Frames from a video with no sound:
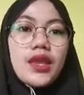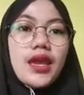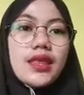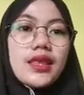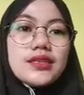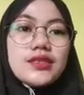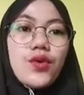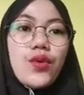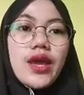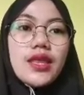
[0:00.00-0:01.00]
It is the
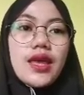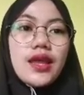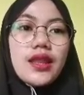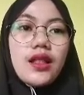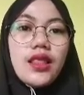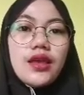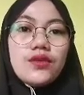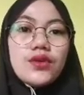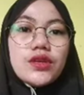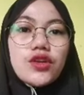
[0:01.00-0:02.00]
way that a
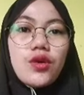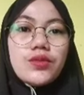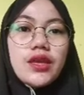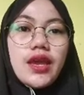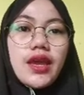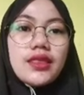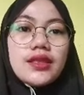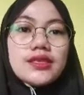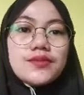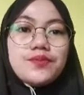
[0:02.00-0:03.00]
language
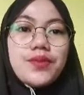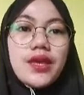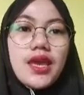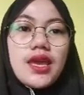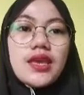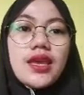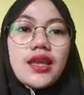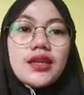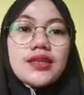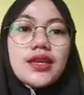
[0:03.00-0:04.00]
communicates. Speaking
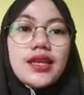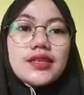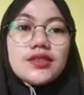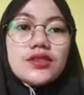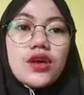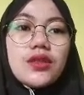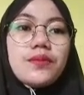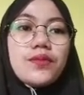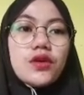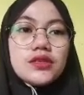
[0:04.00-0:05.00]
indeed is not the
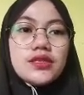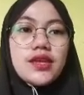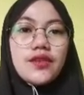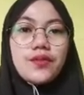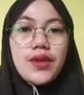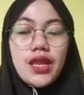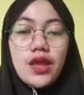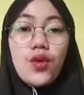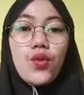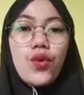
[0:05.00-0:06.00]
most
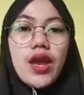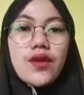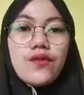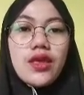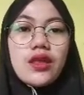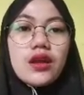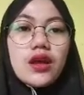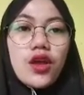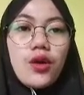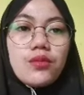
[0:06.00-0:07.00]
determining way whether a
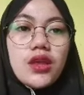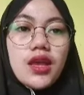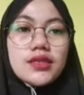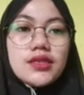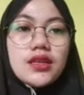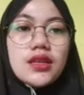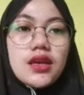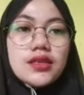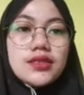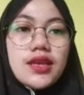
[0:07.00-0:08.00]
communication
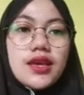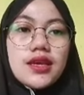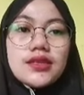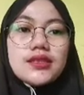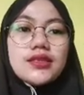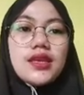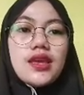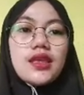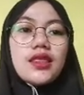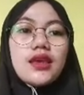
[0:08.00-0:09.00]
goes as
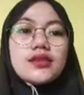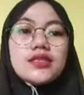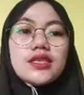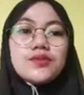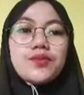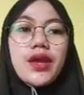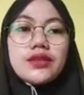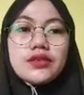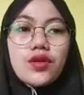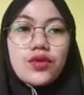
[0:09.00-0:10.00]
it is
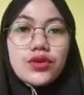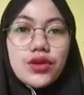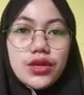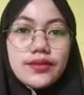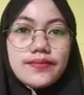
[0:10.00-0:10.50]
expected or not.